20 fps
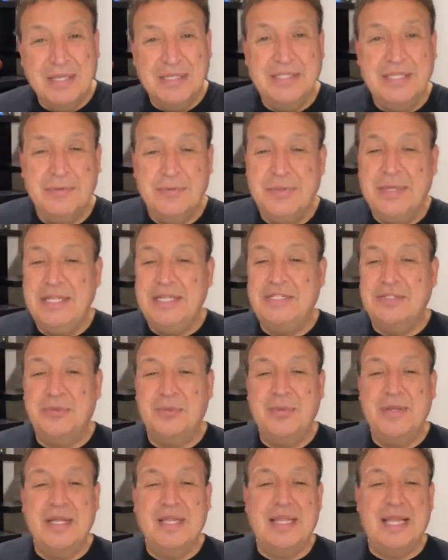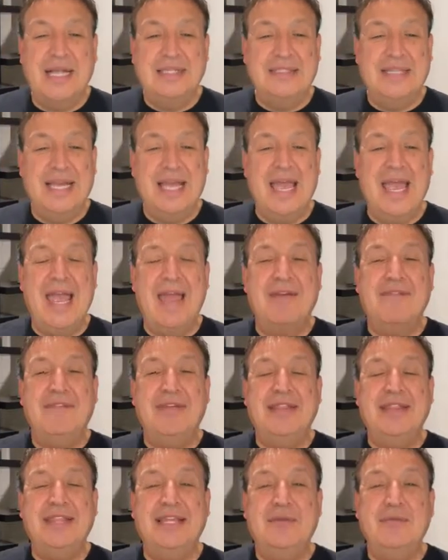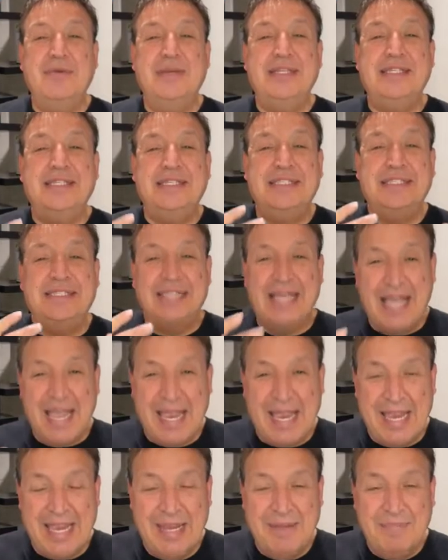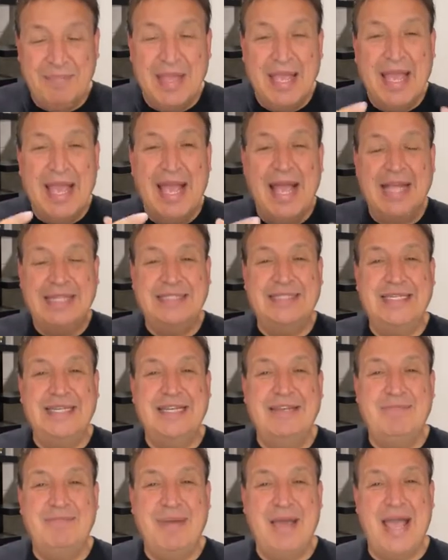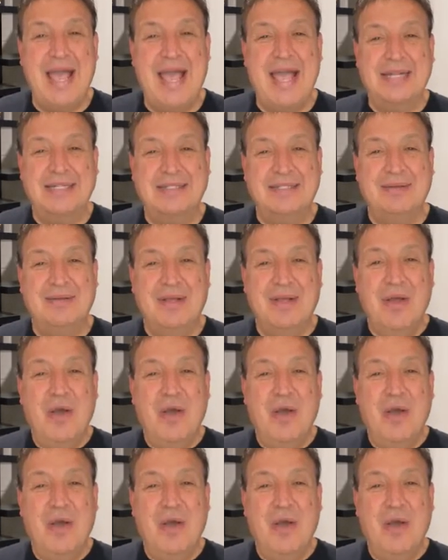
See, we need to realize that everything we say has an impact.